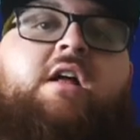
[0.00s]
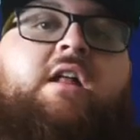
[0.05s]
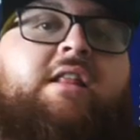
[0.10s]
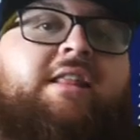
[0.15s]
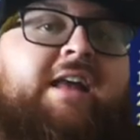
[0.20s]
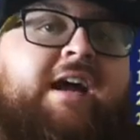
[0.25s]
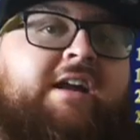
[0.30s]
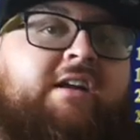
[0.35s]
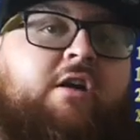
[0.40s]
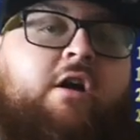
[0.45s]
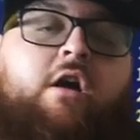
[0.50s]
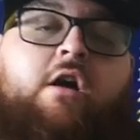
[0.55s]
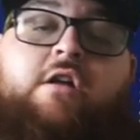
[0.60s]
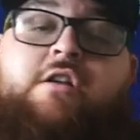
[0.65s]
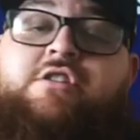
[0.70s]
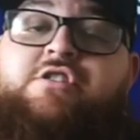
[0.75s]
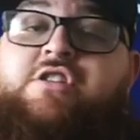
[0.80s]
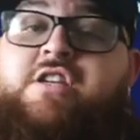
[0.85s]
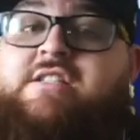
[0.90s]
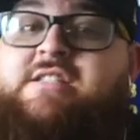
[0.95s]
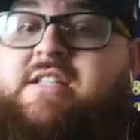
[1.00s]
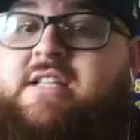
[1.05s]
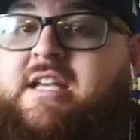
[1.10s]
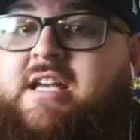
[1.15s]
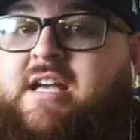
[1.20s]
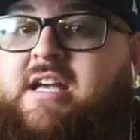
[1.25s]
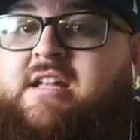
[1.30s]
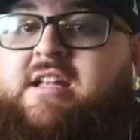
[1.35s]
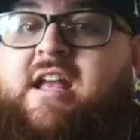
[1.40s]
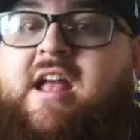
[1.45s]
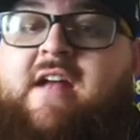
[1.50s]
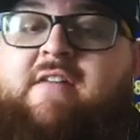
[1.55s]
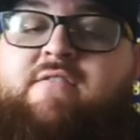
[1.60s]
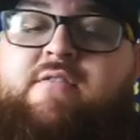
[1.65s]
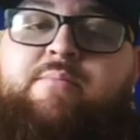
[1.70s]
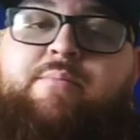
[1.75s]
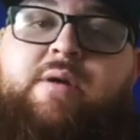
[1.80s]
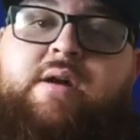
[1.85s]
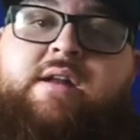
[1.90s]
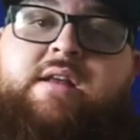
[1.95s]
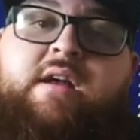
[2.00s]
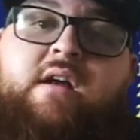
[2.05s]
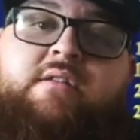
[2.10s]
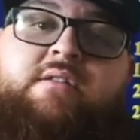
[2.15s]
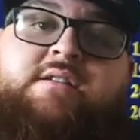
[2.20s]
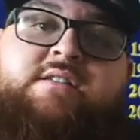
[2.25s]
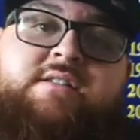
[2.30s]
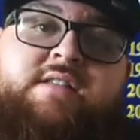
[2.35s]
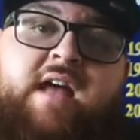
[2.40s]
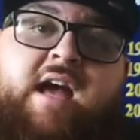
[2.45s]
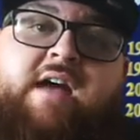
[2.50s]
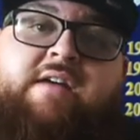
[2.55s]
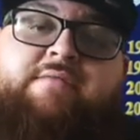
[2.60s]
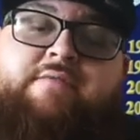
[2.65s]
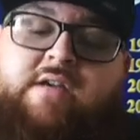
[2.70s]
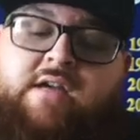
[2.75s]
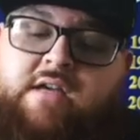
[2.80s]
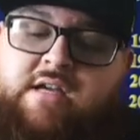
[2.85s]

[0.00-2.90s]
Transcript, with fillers: Lionel Hollins, Jason Kidd, everybody on the staff